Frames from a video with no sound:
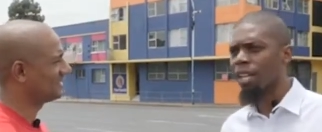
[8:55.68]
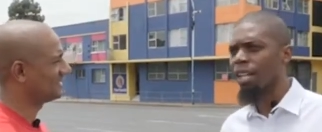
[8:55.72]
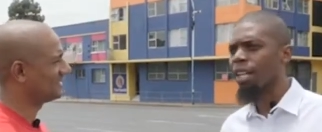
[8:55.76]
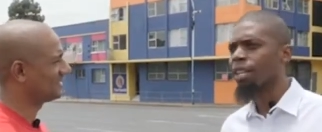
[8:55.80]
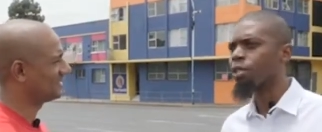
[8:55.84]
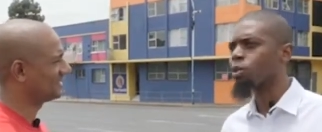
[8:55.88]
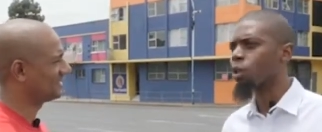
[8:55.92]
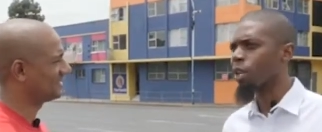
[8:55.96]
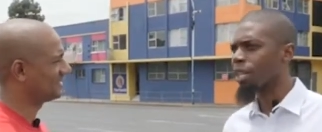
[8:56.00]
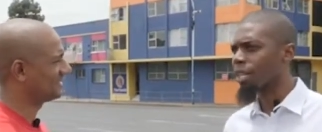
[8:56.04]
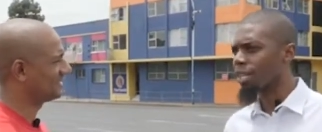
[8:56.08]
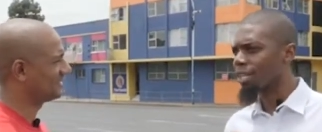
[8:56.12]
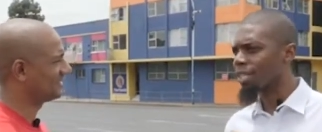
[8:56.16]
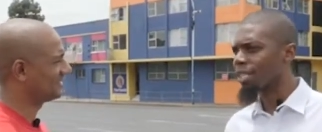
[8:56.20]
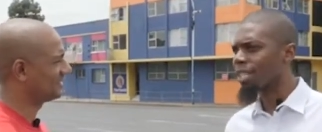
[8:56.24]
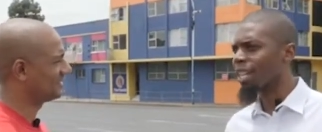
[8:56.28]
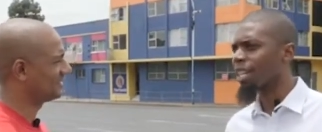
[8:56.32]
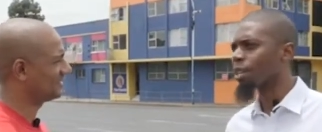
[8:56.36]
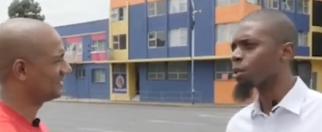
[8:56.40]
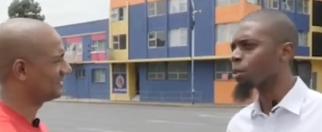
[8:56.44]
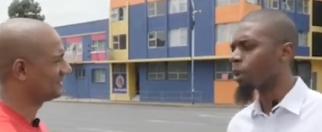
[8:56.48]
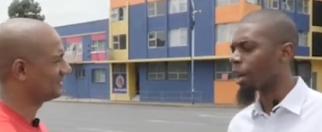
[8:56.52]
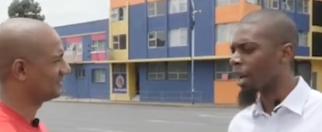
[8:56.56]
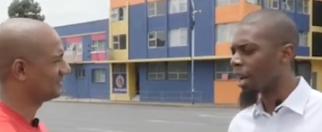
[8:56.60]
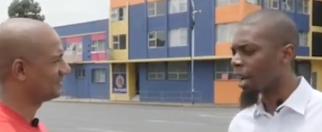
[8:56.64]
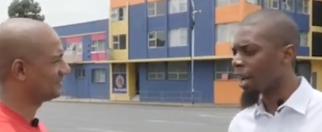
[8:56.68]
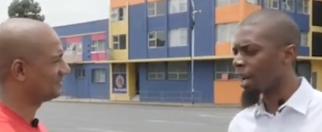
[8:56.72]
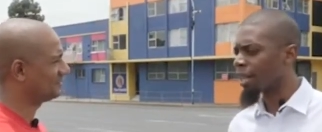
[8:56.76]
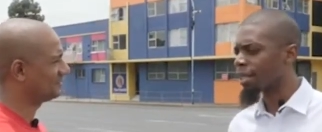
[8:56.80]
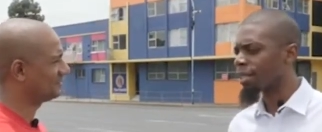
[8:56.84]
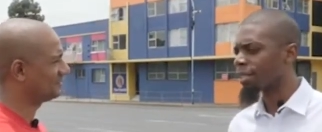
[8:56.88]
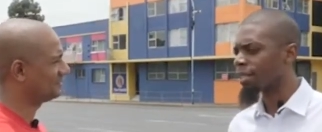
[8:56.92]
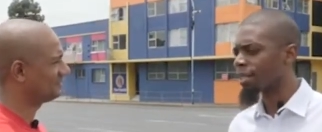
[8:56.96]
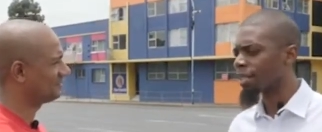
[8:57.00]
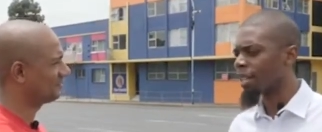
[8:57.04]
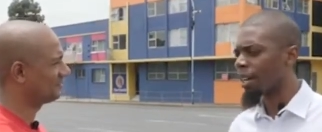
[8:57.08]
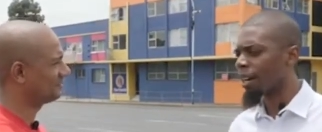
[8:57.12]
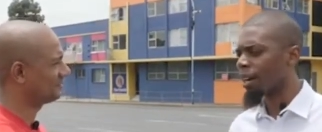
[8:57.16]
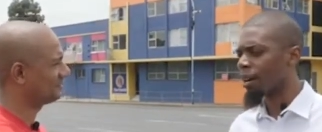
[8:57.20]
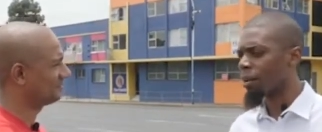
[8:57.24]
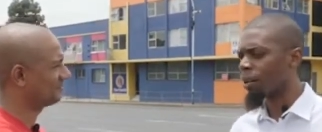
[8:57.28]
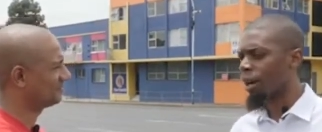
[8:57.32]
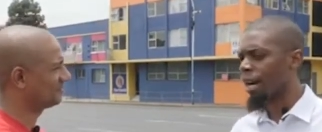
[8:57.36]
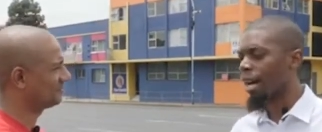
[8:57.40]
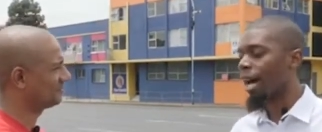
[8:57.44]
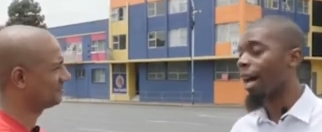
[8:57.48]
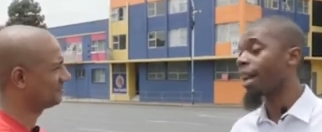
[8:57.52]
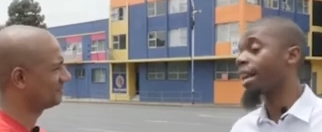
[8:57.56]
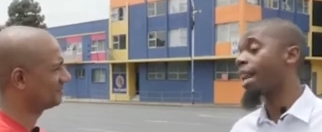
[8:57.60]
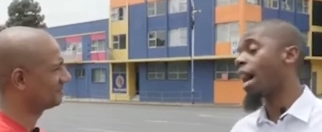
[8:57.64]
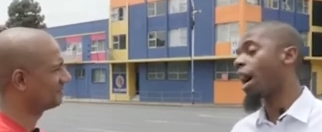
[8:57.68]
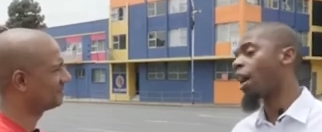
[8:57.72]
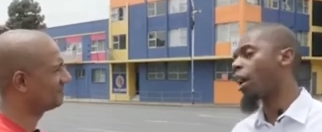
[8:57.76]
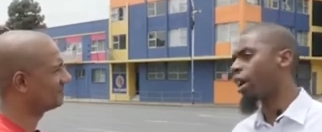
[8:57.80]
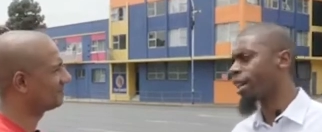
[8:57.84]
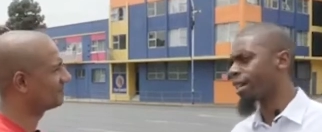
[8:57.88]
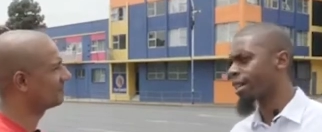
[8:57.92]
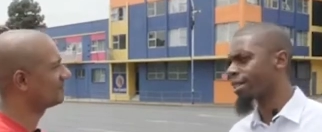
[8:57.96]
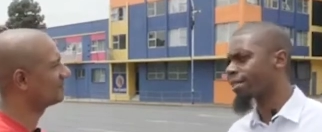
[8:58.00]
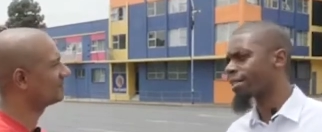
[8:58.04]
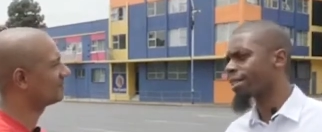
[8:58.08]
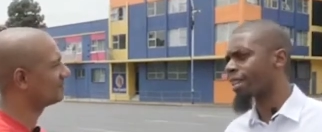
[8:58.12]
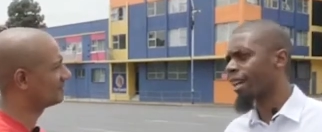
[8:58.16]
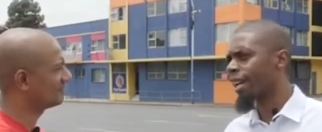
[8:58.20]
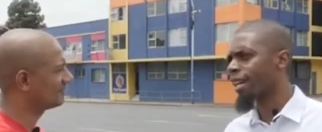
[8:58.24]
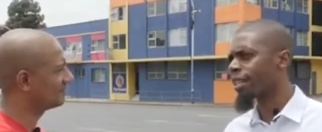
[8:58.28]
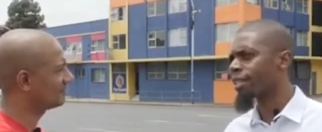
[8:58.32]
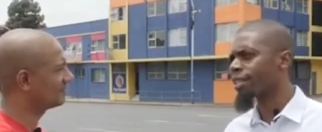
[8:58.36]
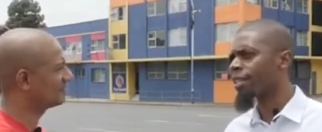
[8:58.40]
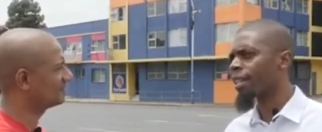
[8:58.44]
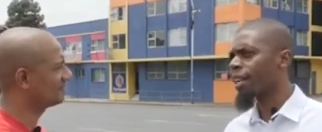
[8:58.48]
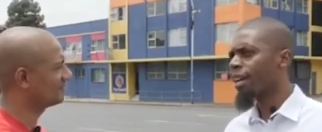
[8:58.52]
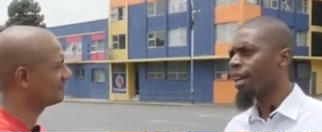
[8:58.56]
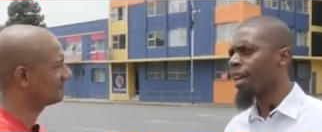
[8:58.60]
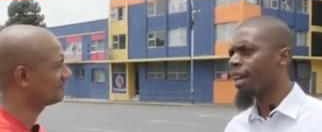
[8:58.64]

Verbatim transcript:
Speaker 1: started to understand what I, underst uh, what I now understand.